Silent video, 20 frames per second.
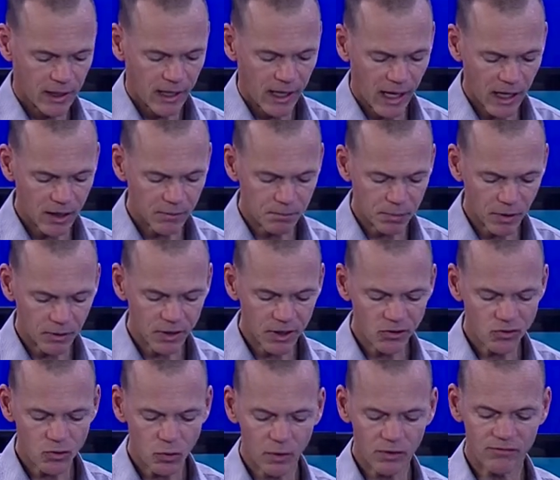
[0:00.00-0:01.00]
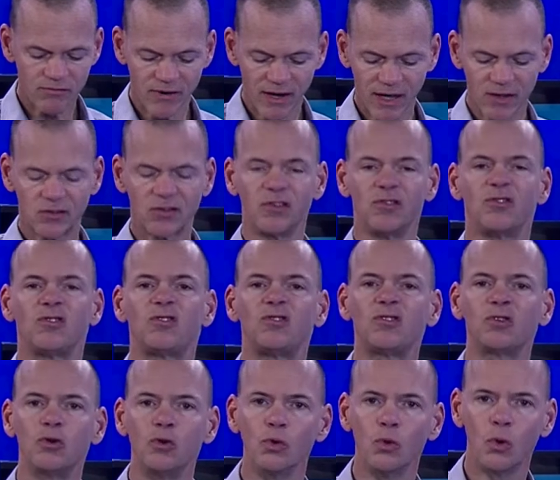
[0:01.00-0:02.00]
and ability to advance in
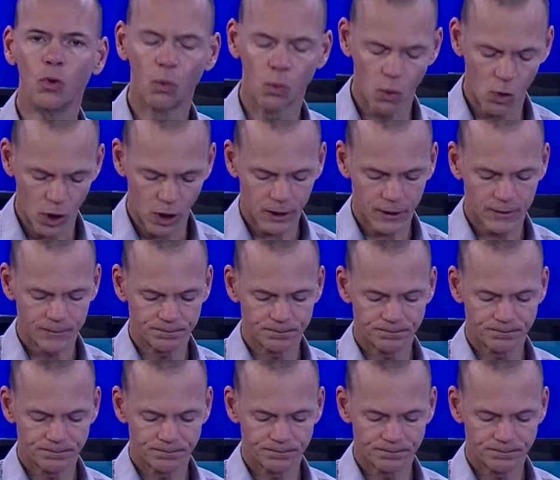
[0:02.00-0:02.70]
schoolwork.